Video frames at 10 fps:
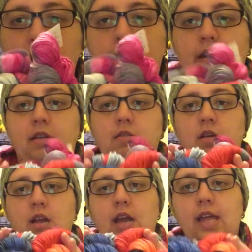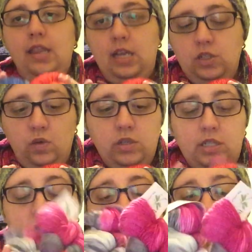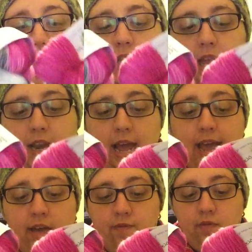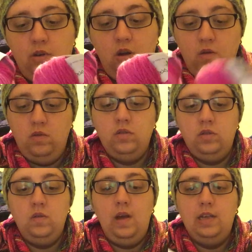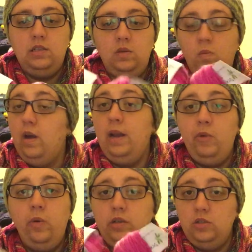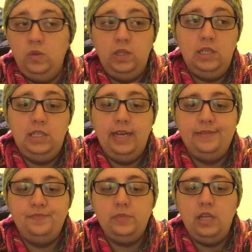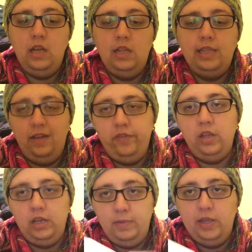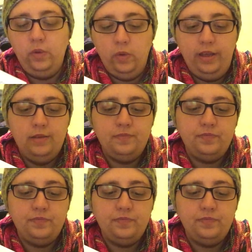Now, I think it's gorgeous. And I have no clue as to what I'm going to do with these yet. Definitely going to be a toy.